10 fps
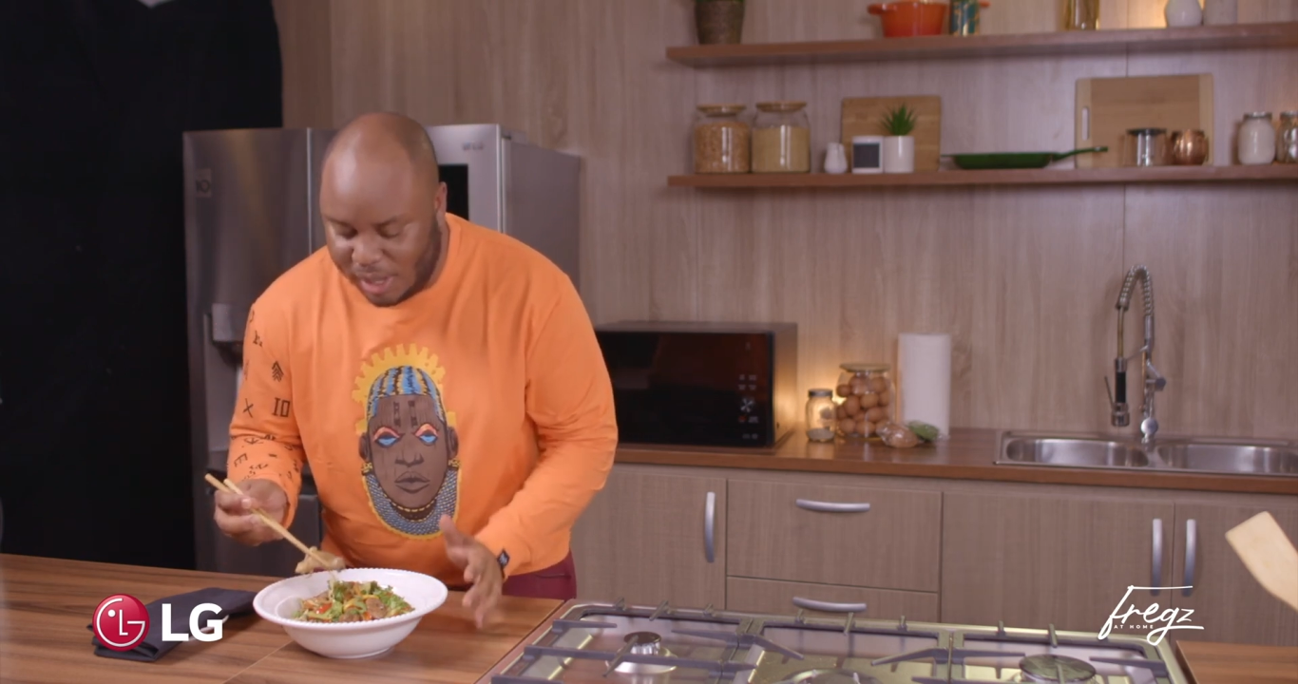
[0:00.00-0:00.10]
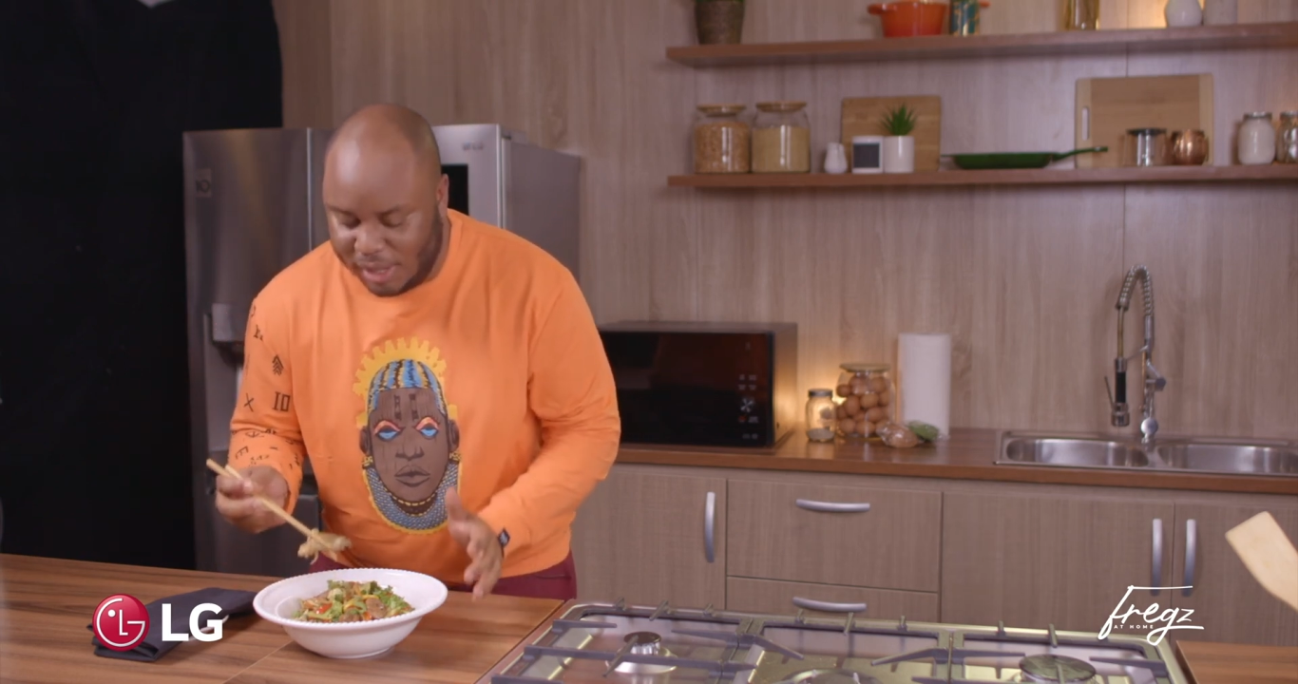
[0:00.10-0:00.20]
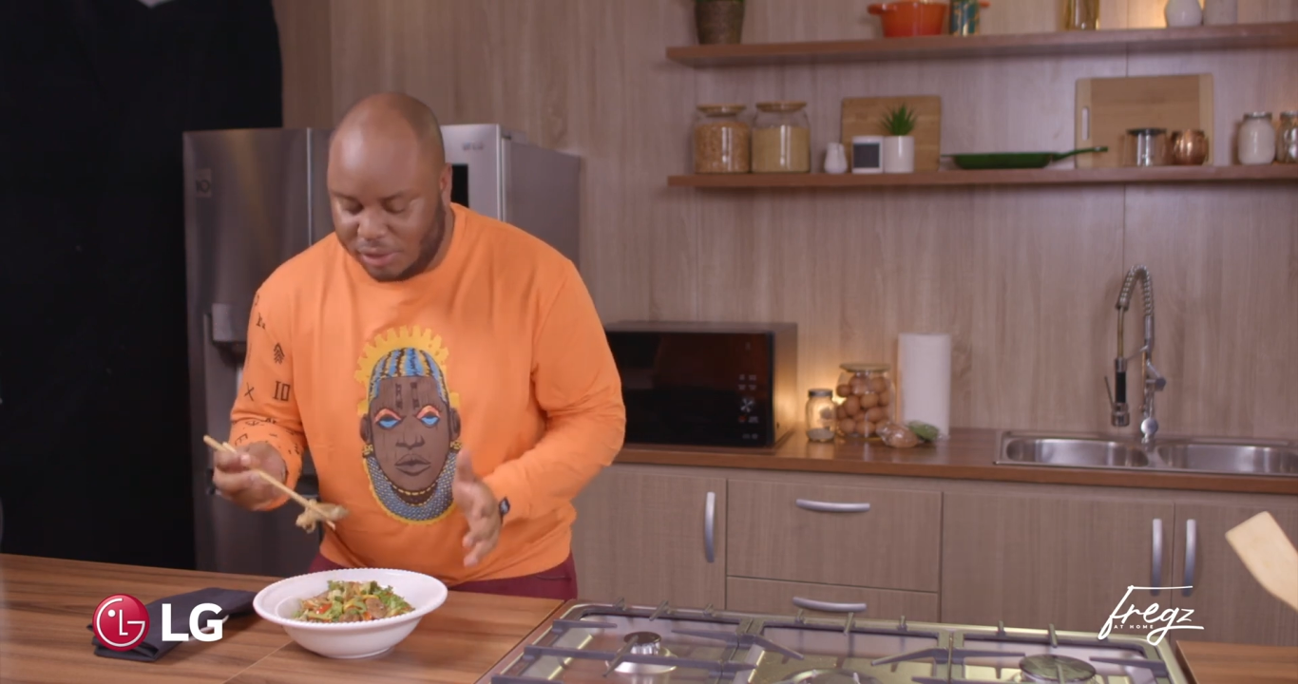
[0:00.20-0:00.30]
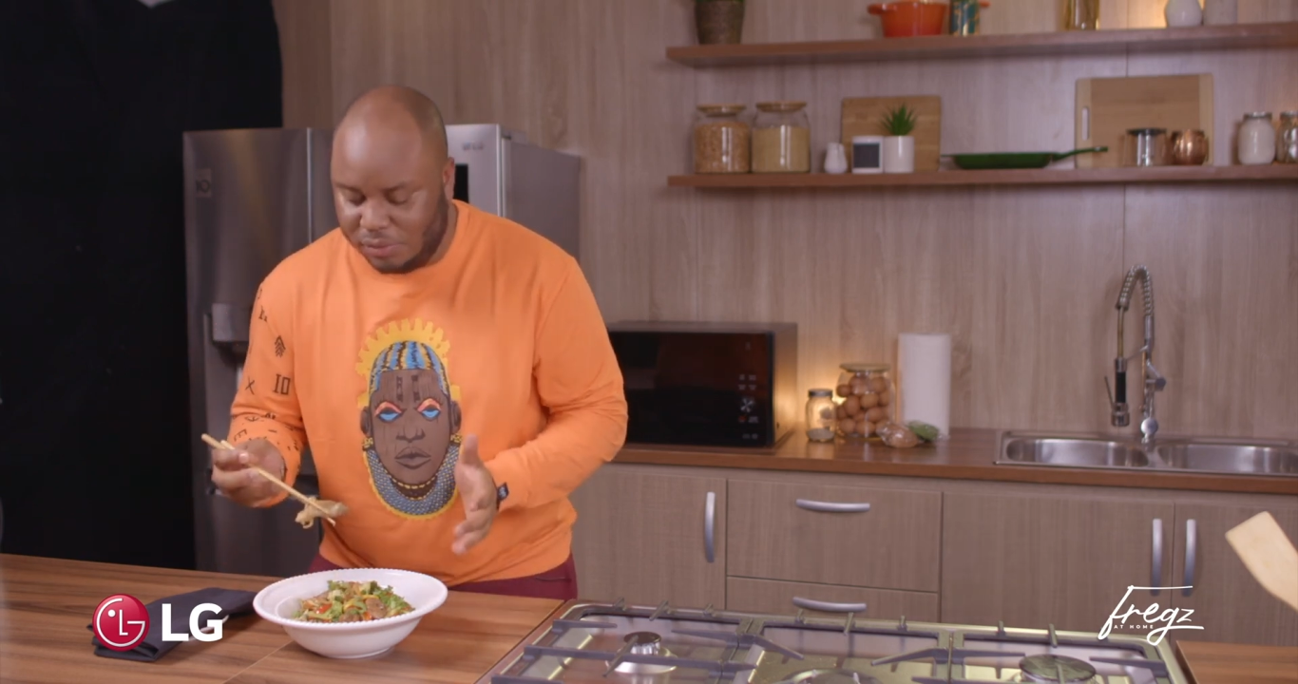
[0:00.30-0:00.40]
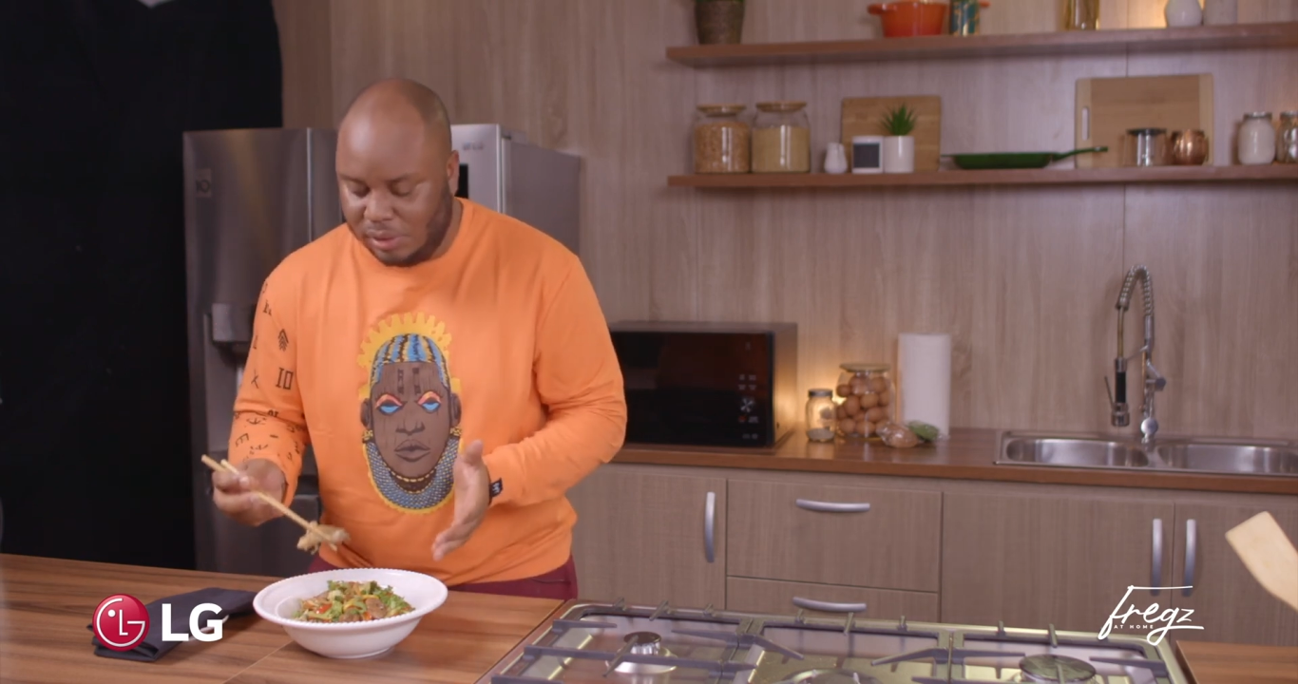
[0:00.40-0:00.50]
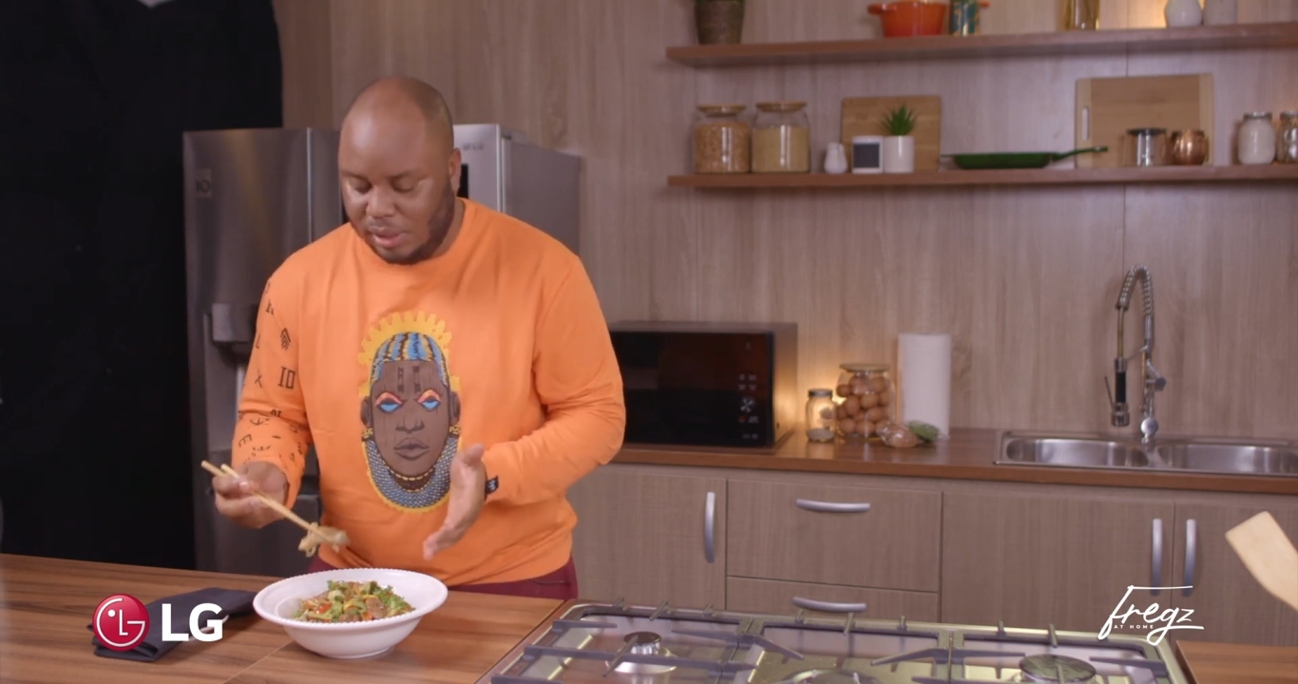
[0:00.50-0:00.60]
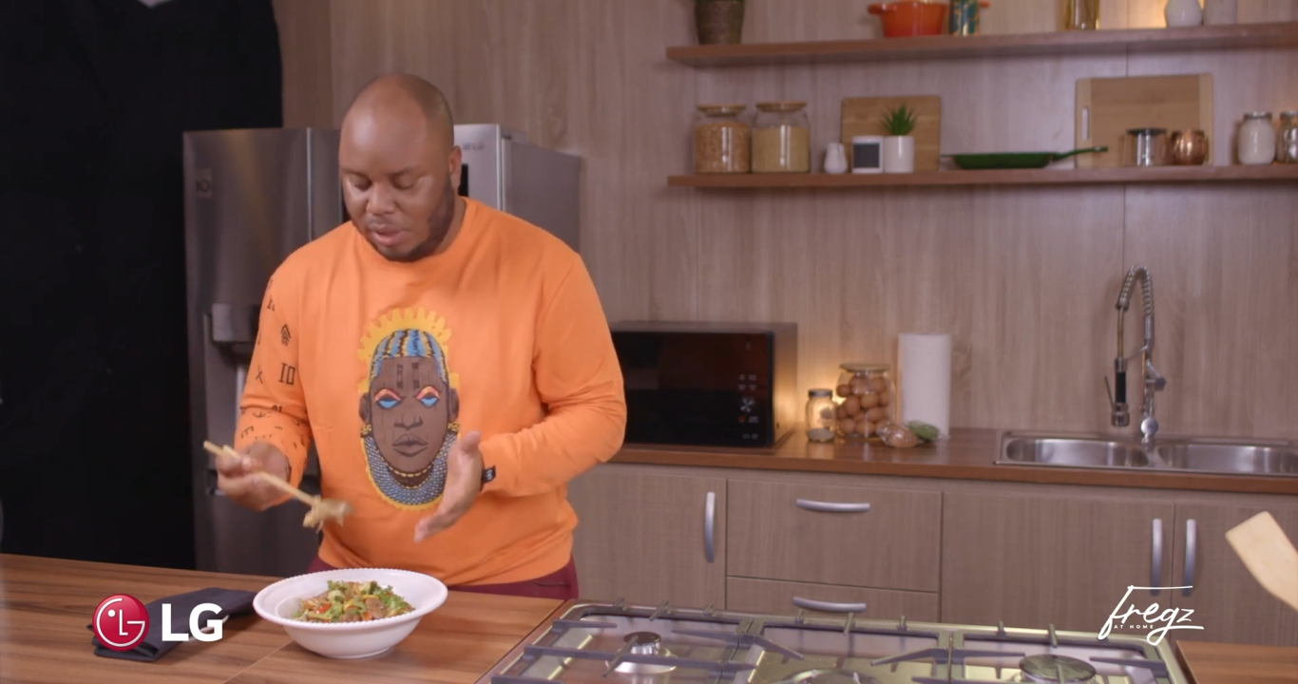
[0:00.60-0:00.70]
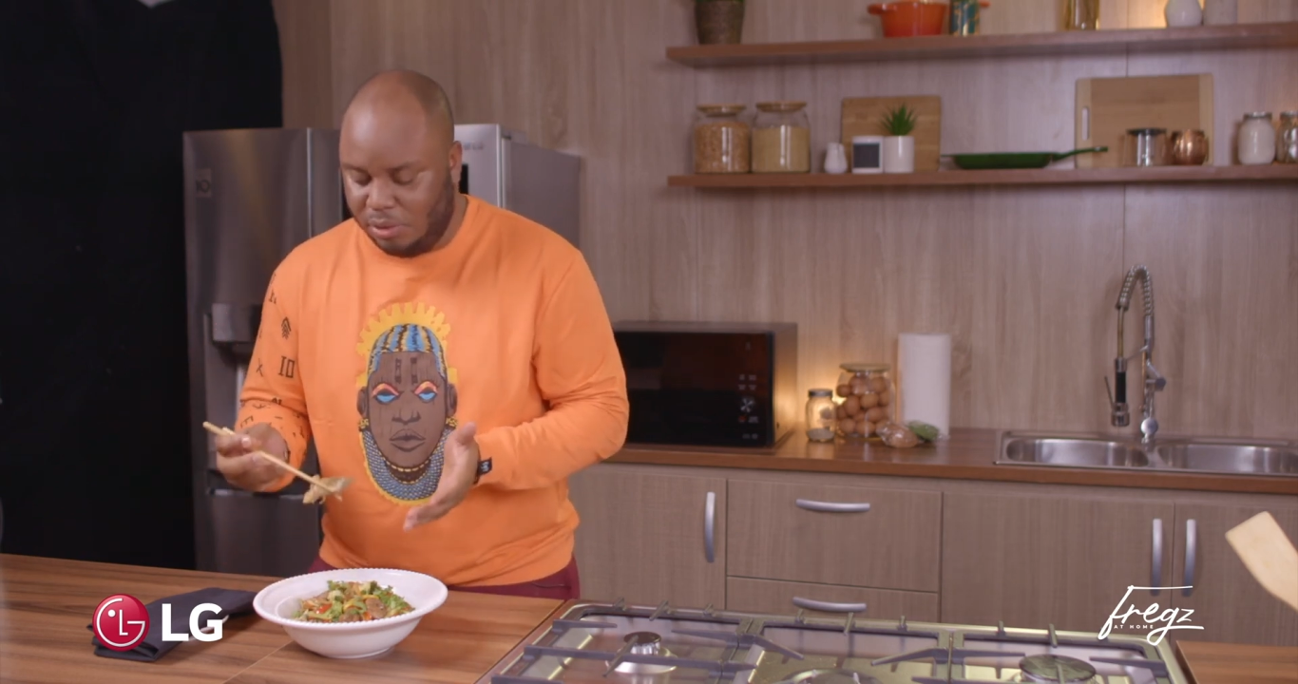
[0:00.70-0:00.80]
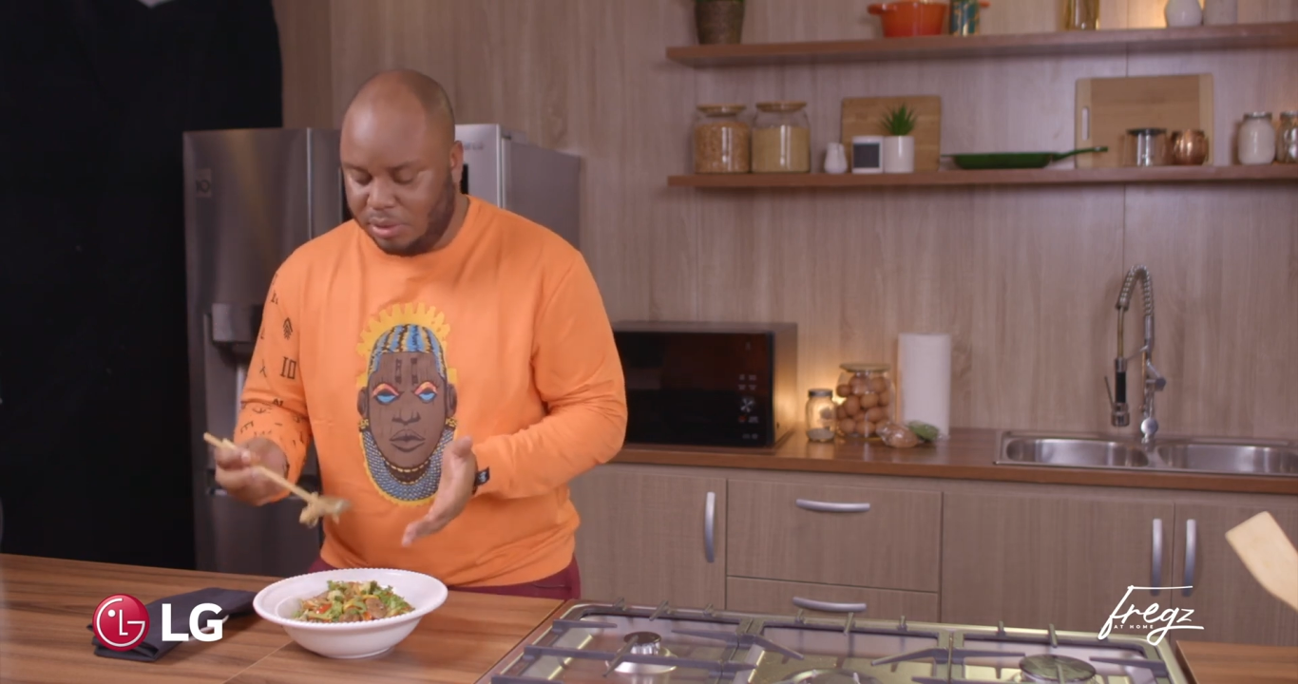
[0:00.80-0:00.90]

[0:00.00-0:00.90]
I actually really like